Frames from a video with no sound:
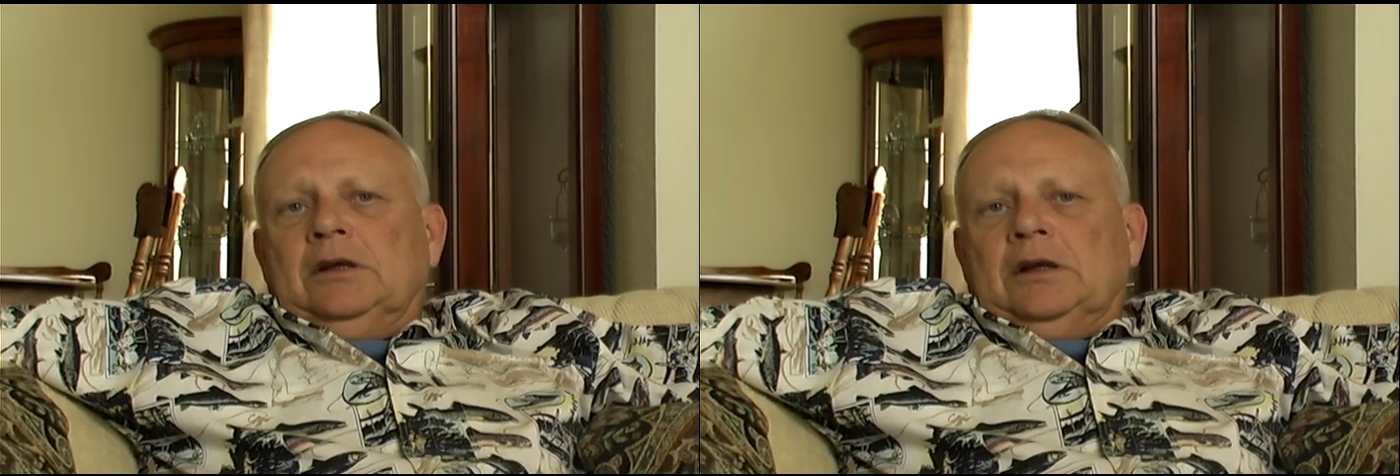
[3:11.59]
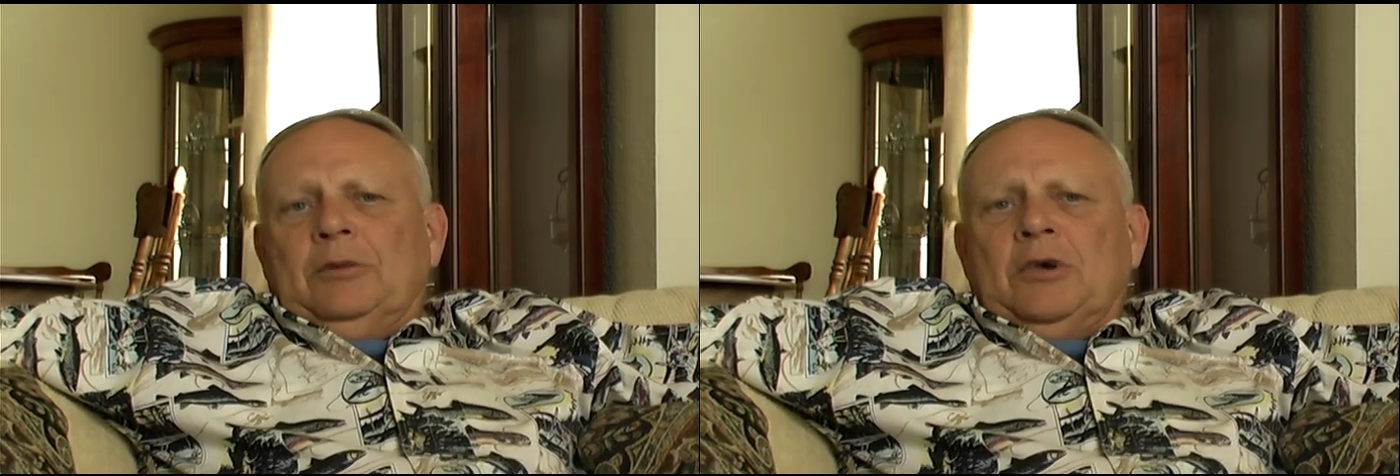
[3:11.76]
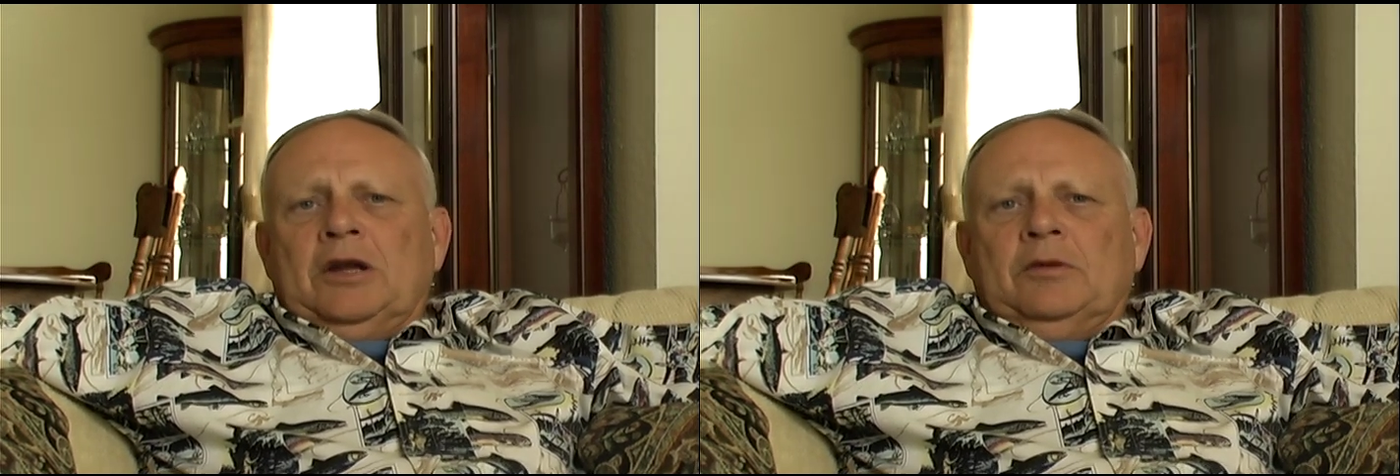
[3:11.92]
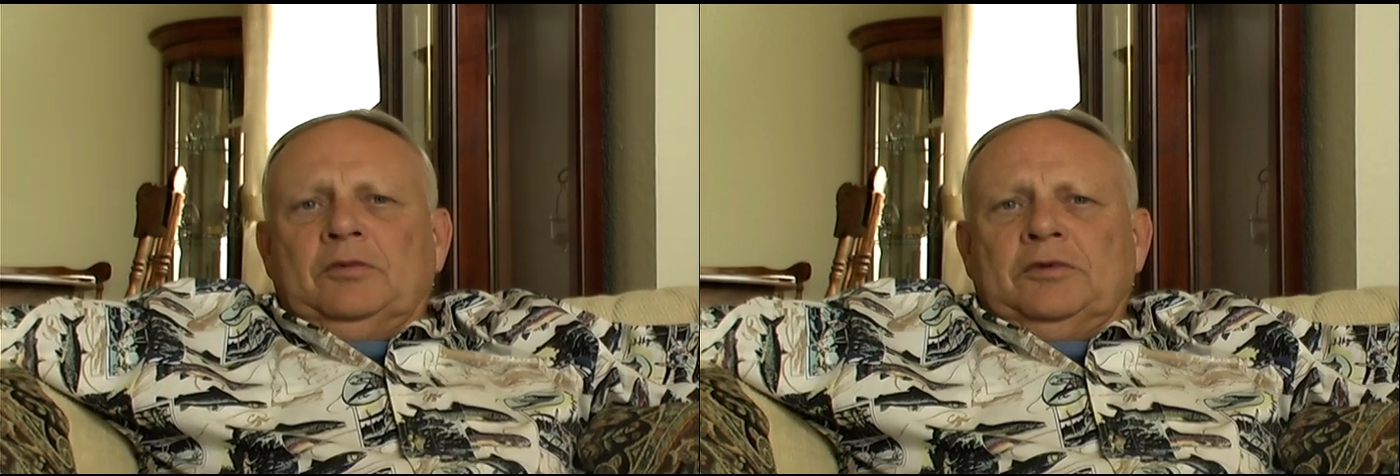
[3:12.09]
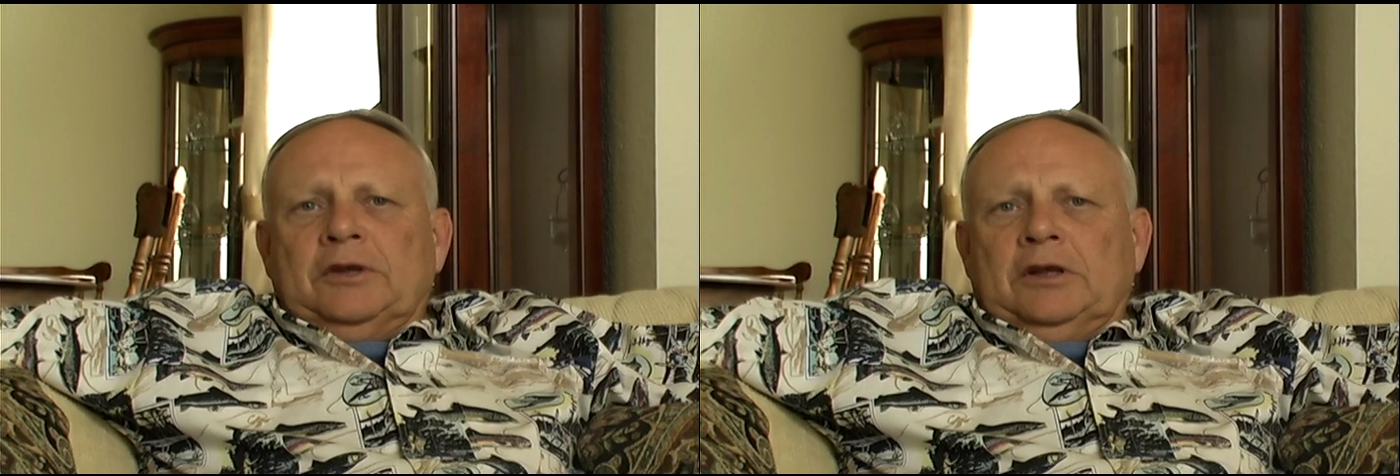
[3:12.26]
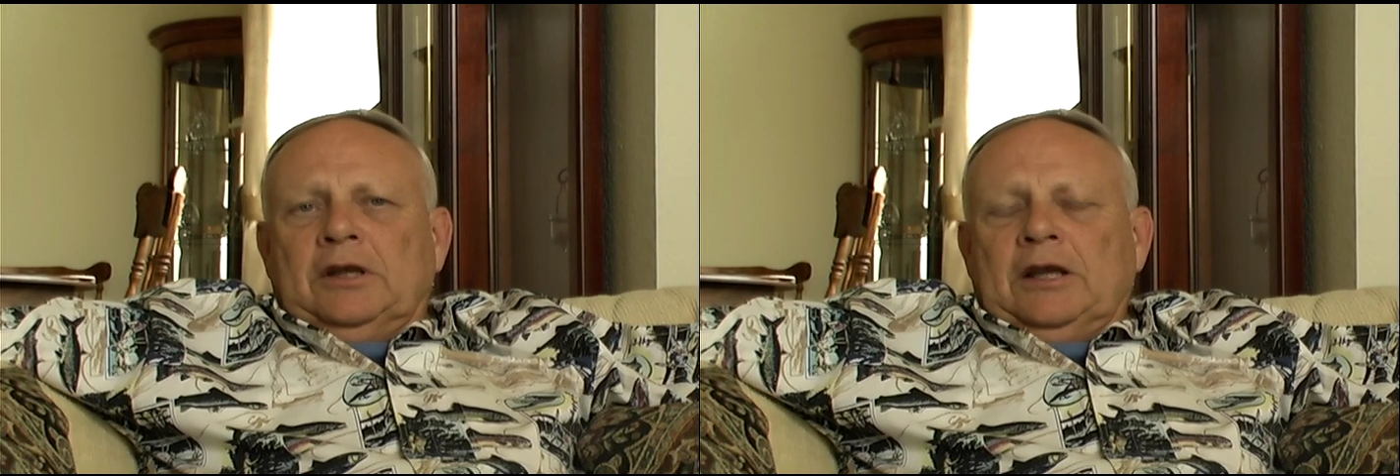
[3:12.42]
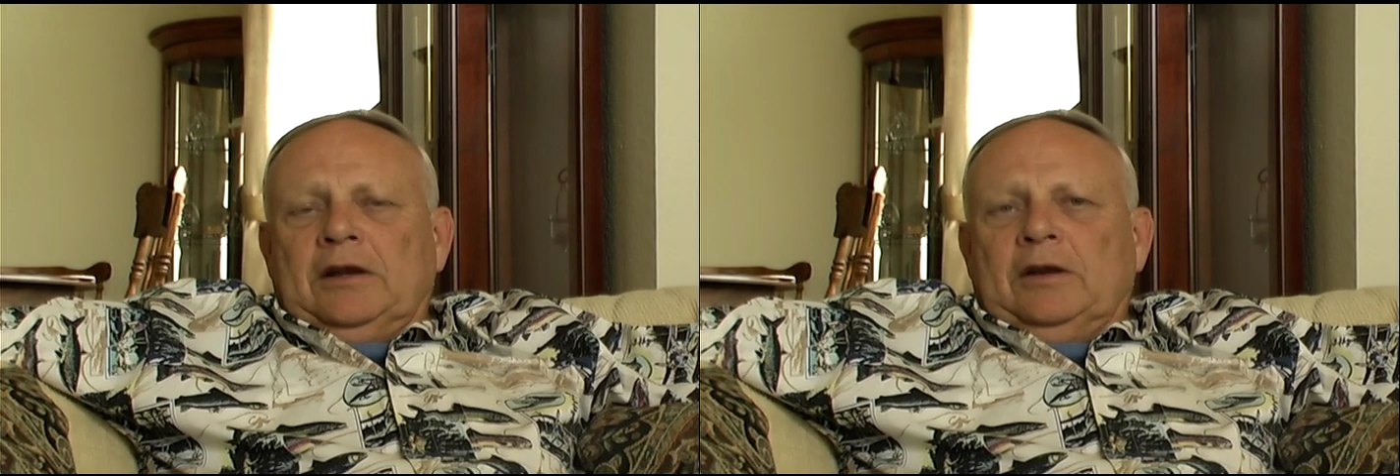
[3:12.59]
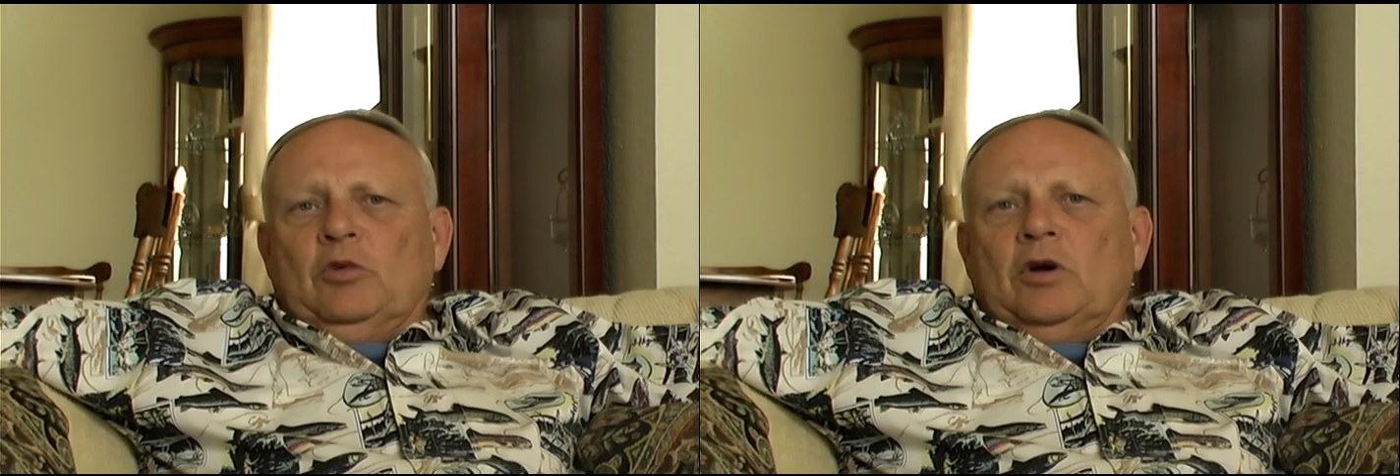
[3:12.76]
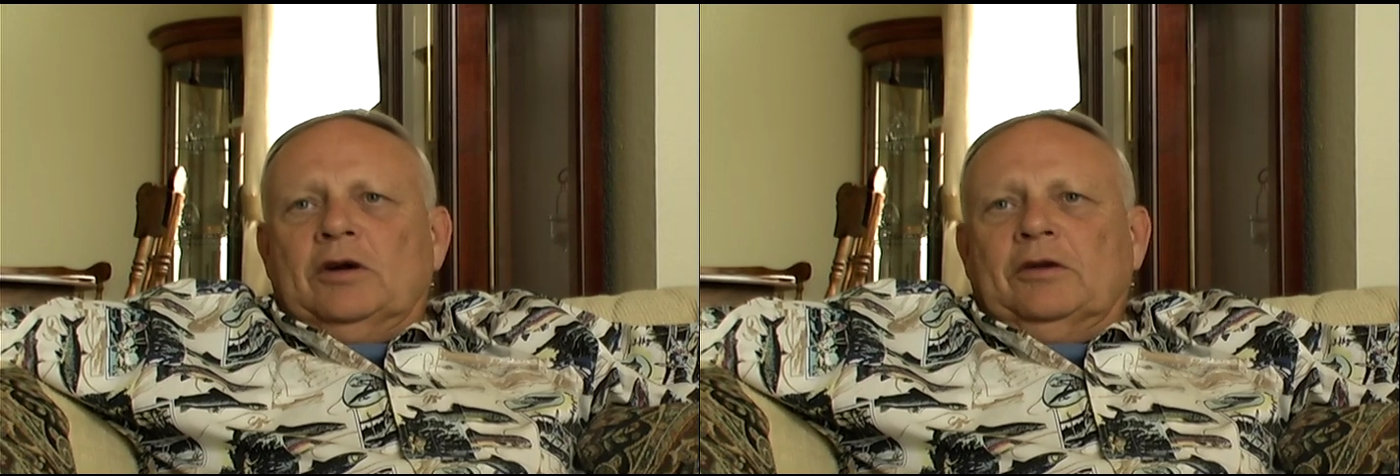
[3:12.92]
I might have said County
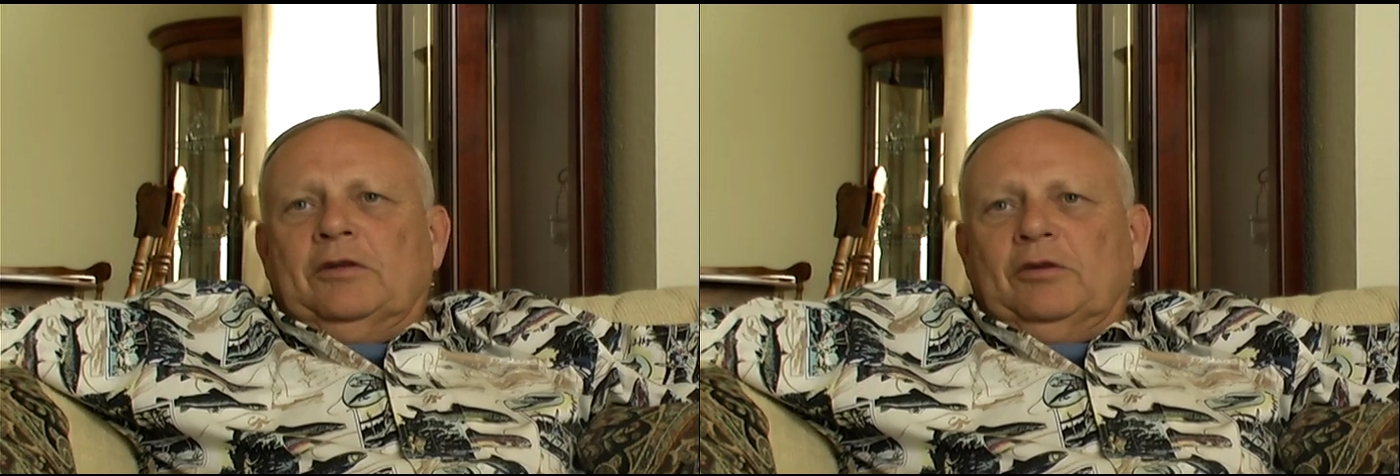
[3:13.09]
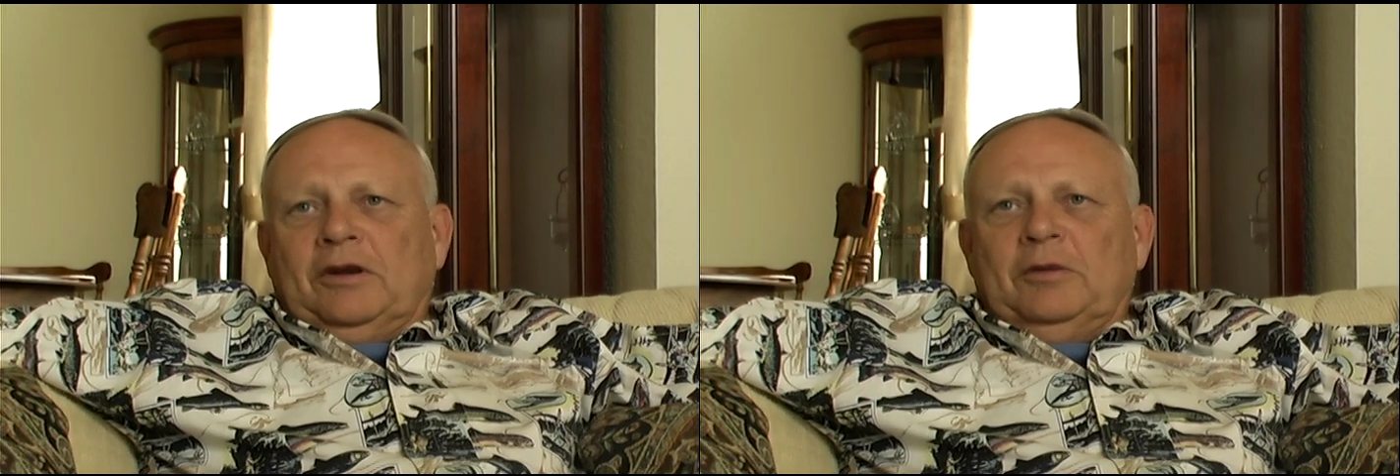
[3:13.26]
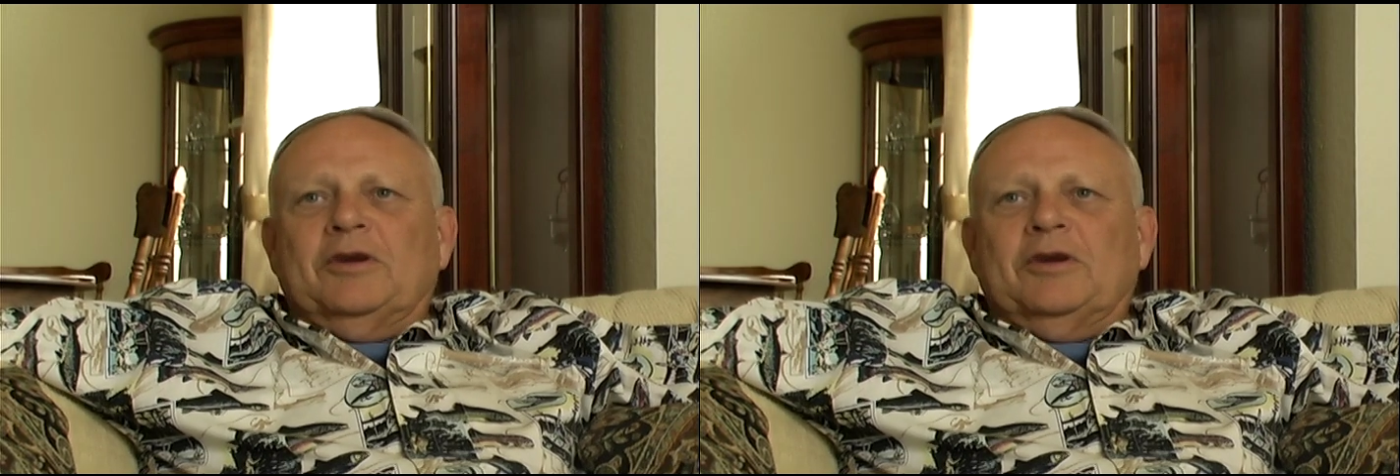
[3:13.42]
Water Authority,